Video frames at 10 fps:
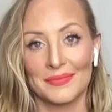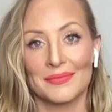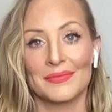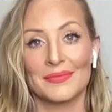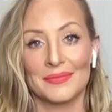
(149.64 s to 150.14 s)

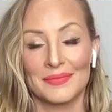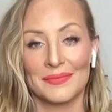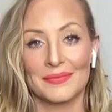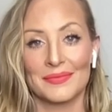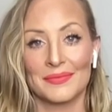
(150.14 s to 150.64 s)

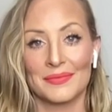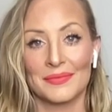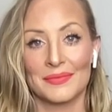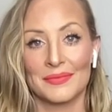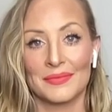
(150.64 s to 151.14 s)

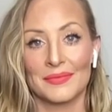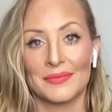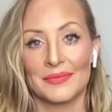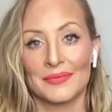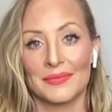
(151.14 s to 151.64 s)

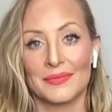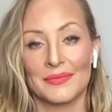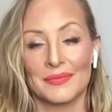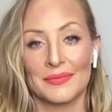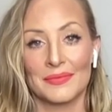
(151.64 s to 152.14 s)

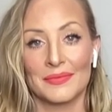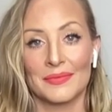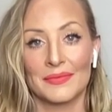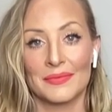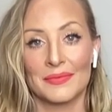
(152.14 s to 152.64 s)

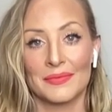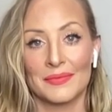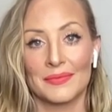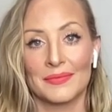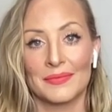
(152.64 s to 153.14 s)

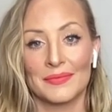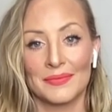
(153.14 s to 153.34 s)
This person isn't speaking.